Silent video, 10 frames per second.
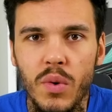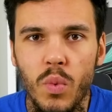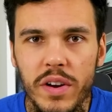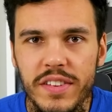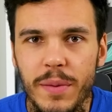
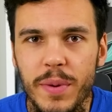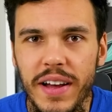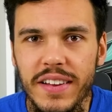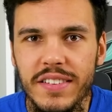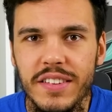What is up,
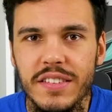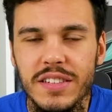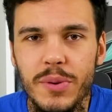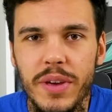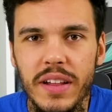guys? This is
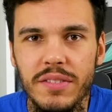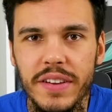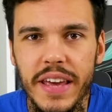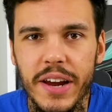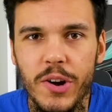Luke Hill for
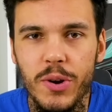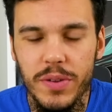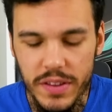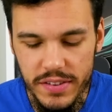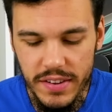Kit
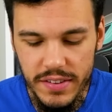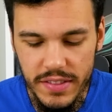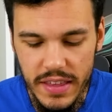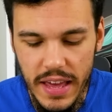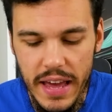and this is
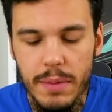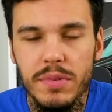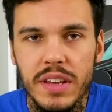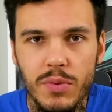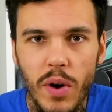the AMD
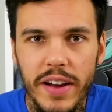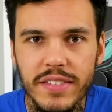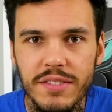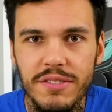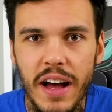
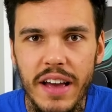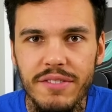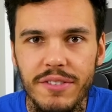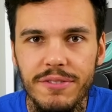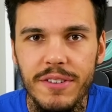Ryzen
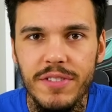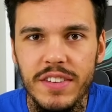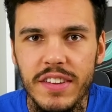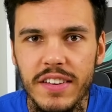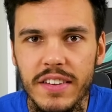5
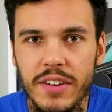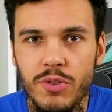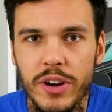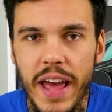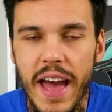
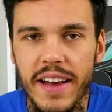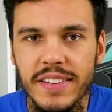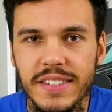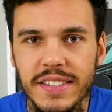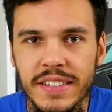
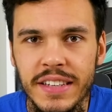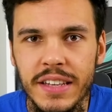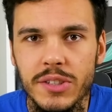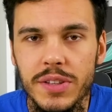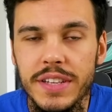5600X.
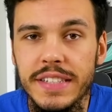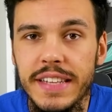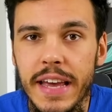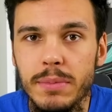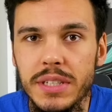So, this is
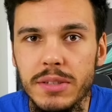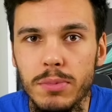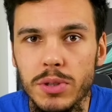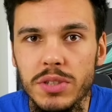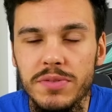AMD's
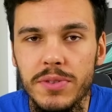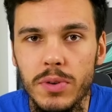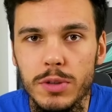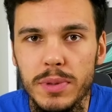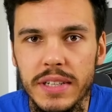most
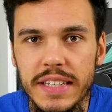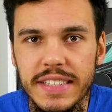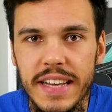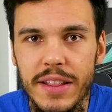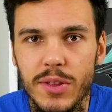affordable
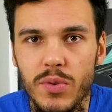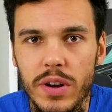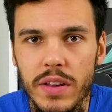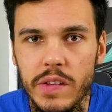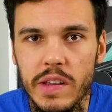Zen
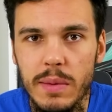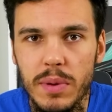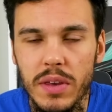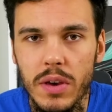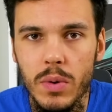3
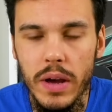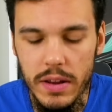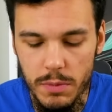CPU, and it's